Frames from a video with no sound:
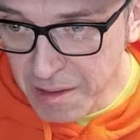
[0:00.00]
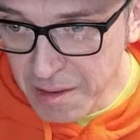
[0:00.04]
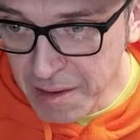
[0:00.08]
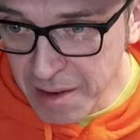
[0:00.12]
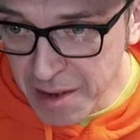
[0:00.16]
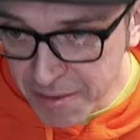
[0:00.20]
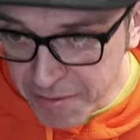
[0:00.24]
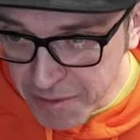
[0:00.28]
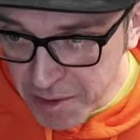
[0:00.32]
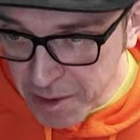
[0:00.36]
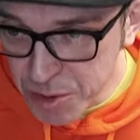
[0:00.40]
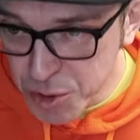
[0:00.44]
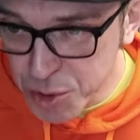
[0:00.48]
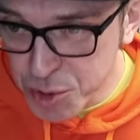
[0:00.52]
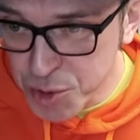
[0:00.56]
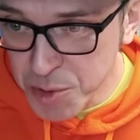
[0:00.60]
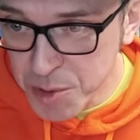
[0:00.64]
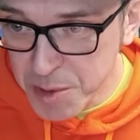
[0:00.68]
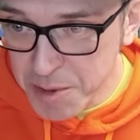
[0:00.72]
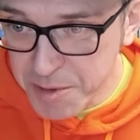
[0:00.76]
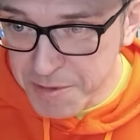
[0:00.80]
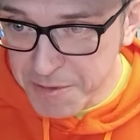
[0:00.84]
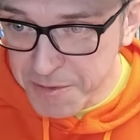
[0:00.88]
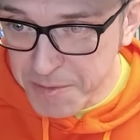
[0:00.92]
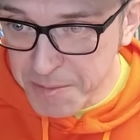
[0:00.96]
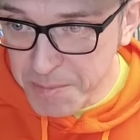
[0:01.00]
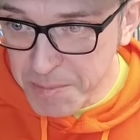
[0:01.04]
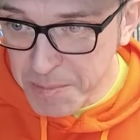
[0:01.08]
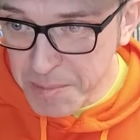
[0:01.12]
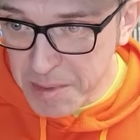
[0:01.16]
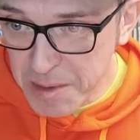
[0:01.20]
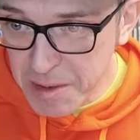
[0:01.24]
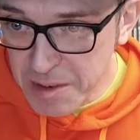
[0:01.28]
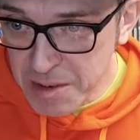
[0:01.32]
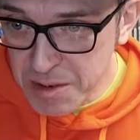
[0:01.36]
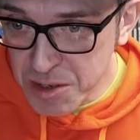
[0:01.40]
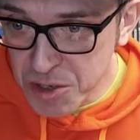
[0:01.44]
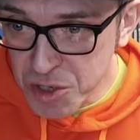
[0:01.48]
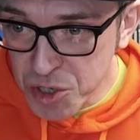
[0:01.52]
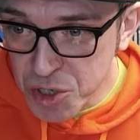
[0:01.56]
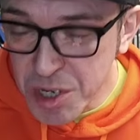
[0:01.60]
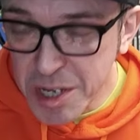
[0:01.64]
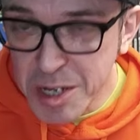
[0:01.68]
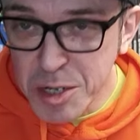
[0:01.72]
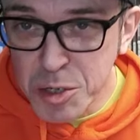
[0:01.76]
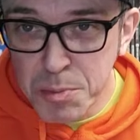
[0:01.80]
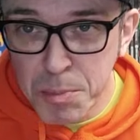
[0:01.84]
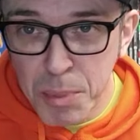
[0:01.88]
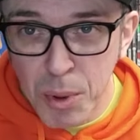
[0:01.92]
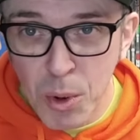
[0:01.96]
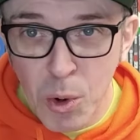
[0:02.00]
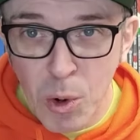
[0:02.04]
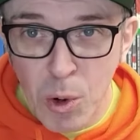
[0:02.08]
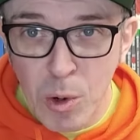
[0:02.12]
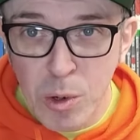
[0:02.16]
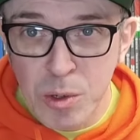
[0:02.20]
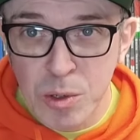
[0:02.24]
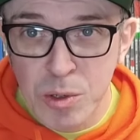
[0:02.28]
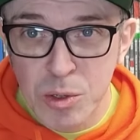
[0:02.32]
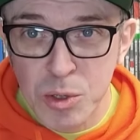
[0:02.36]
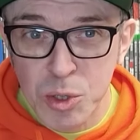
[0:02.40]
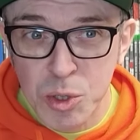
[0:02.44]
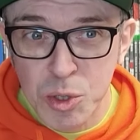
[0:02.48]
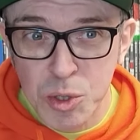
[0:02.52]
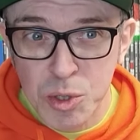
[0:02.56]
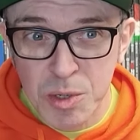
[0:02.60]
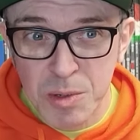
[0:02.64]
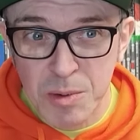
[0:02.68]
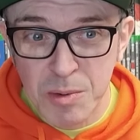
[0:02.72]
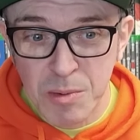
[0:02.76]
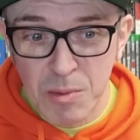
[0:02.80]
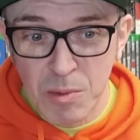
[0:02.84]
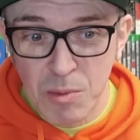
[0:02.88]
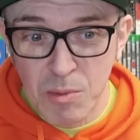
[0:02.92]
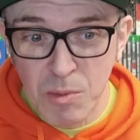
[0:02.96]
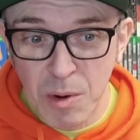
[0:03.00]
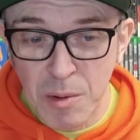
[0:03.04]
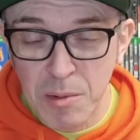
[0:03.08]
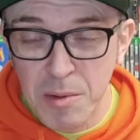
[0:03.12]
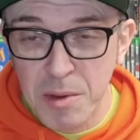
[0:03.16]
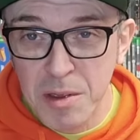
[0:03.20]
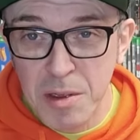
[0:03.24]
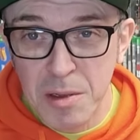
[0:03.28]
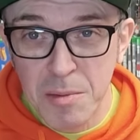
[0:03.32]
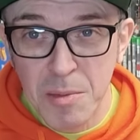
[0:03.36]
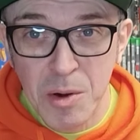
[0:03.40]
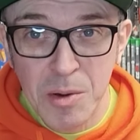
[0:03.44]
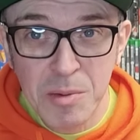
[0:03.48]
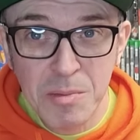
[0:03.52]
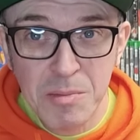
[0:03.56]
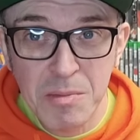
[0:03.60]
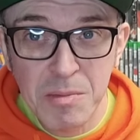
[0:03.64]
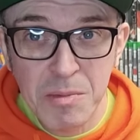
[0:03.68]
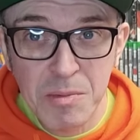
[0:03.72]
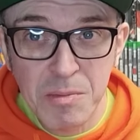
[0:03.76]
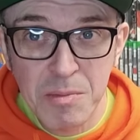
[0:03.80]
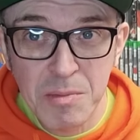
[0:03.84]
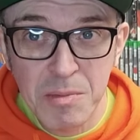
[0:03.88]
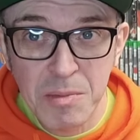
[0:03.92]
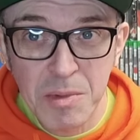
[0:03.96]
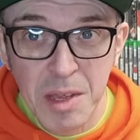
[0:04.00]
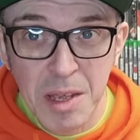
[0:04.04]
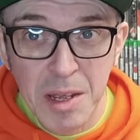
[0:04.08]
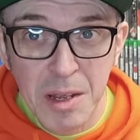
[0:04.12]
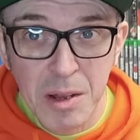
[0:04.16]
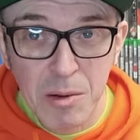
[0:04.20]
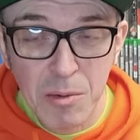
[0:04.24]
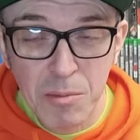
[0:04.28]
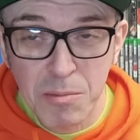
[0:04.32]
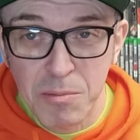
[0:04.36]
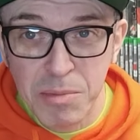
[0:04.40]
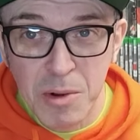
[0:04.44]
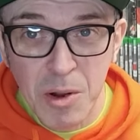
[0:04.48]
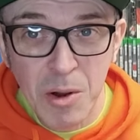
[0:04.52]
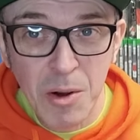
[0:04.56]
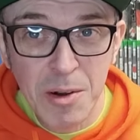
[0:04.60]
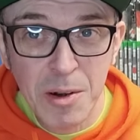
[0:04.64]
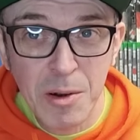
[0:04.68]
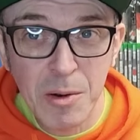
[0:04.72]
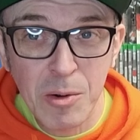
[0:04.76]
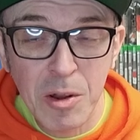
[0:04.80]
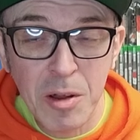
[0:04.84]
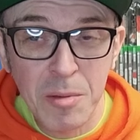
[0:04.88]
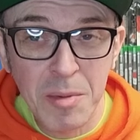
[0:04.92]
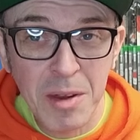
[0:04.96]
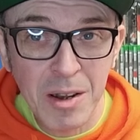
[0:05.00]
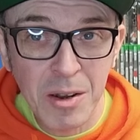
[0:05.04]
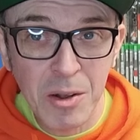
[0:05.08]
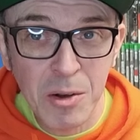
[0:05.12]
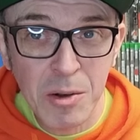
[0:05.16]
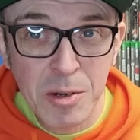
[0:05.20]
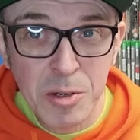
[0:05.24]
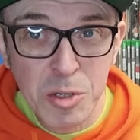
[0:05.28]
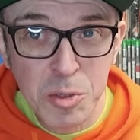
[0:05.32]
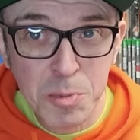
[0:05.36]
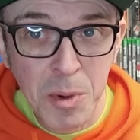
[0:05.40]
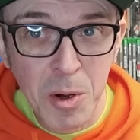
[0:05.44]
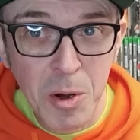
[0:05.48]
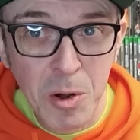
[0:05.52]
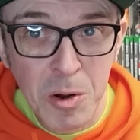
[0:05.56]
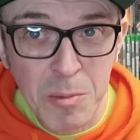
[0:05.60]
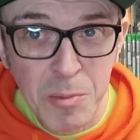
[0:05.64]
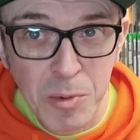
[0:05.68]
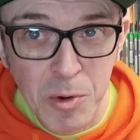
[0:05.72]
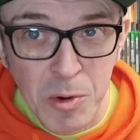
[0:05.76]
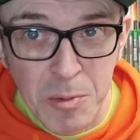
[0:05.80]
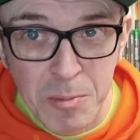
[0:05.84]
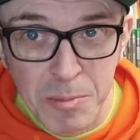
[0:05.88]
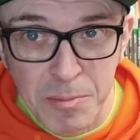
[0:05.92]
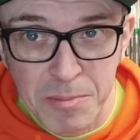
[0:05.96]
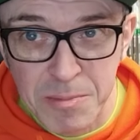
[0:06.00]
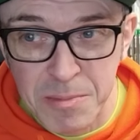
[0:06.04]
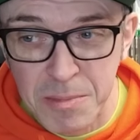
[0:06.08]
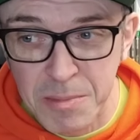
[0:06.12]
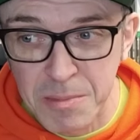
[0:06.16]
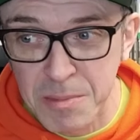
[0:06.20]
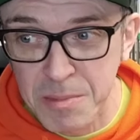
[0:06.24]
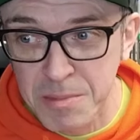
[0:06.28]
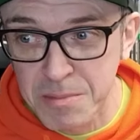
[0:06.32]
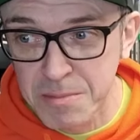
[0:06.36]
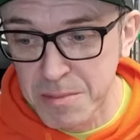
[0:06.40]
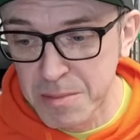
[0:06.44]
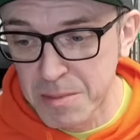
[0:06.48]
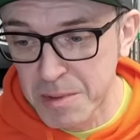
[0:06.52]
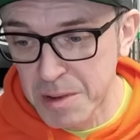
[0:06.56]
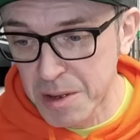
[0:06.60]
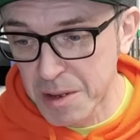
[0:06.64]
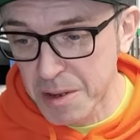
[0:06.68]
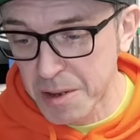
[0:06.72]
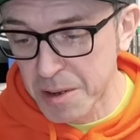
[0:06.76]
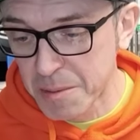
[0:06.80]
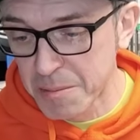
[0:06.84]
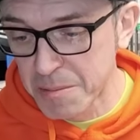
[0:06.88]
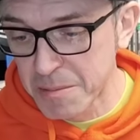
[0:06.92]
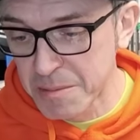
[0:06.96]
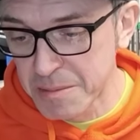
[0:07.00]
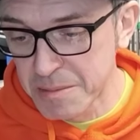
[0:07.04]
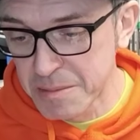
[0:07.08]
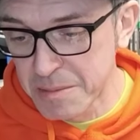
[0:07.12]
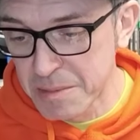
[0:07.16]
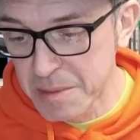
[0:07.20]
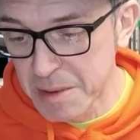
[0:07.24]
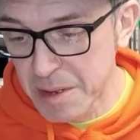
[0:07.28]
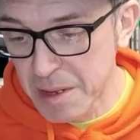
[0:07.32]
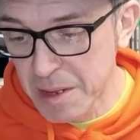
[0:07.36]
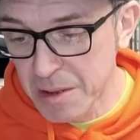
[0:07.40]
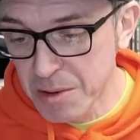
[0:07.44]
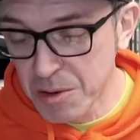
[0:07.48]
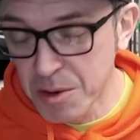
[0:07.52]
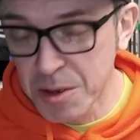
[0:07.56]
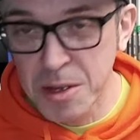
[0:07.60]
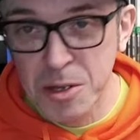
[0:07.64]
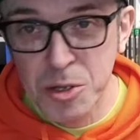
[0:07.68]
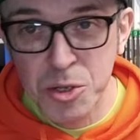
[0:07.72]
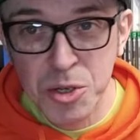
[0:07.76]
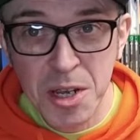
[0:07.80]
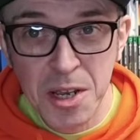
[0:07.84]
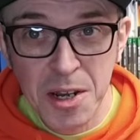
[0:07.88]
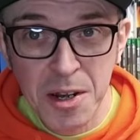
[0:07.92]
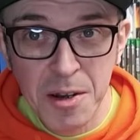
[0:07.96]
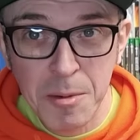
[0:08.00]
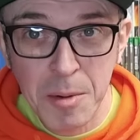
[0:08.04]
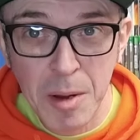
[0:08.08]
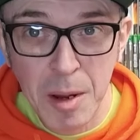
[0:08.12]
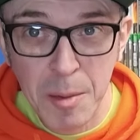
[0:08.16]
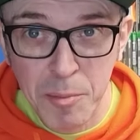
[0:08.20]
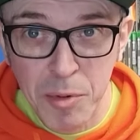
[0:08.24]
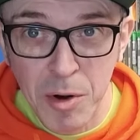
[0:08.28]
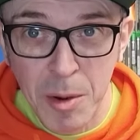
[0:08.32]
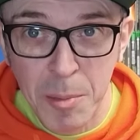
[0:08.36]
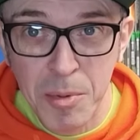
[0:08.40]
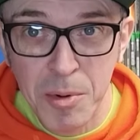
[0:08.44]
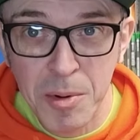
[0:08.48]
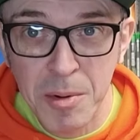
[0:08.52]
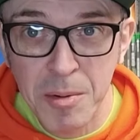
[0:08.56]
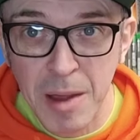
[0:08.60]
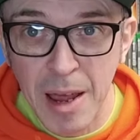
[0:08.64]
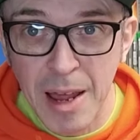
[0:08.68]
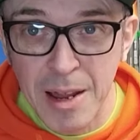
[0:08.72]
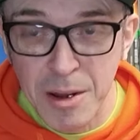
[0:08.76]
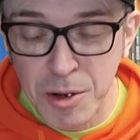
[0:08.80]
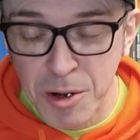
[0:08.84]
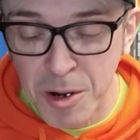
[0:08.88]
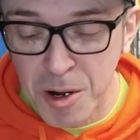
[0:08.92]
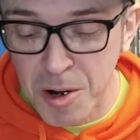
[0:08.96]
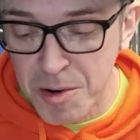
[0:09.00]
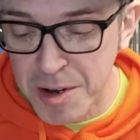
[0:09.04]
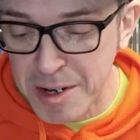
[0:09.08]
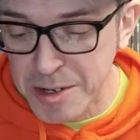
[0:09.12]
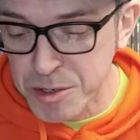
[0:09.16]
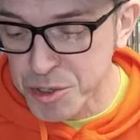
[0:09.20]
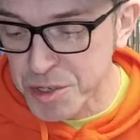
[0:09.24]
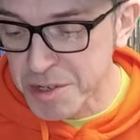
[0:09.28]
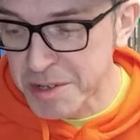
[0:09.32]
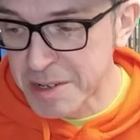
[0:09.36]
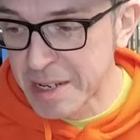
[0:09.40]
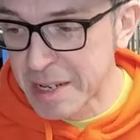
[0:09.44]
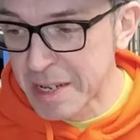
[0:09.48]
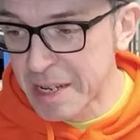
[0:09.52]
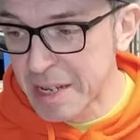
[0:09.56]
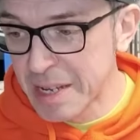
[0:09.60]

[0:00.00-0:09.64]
You've got sort of 6 ports, what you might think kind of look a bit like spark plug, like you're seeing a proper car engine.